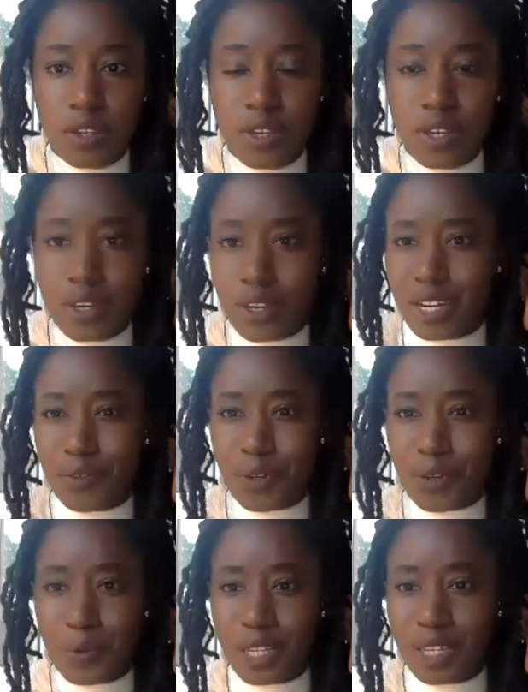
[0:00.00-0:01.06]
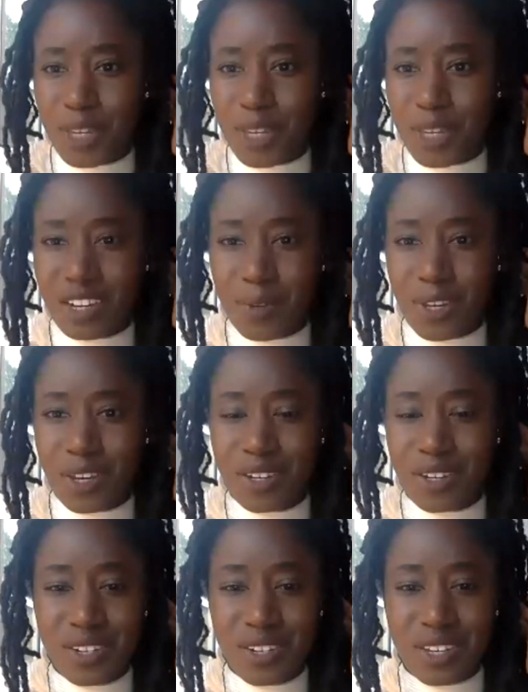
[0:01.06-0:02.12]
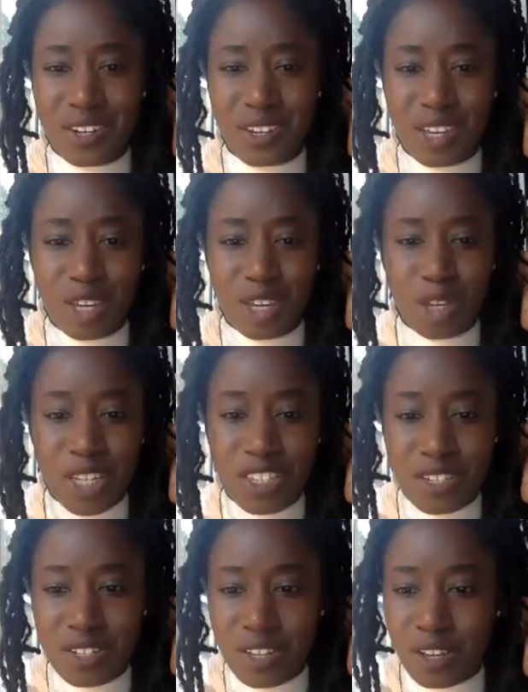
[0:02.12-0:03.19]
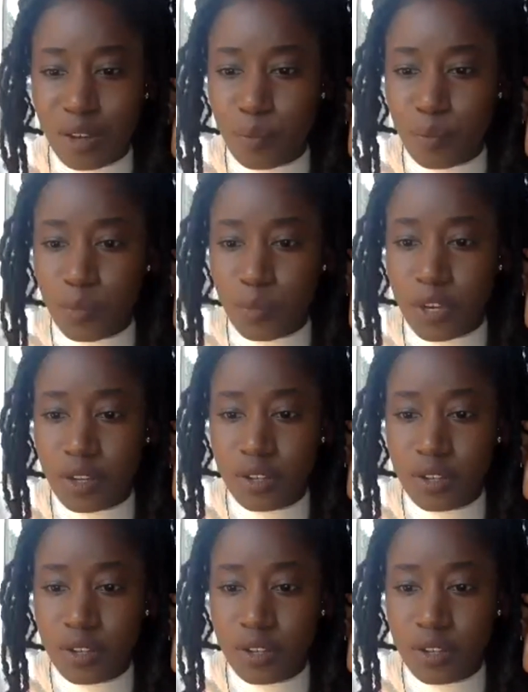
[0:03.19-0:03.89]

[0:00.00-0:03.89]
Can everyone hear me? Can I be heard? Can I get a message that I'm heard?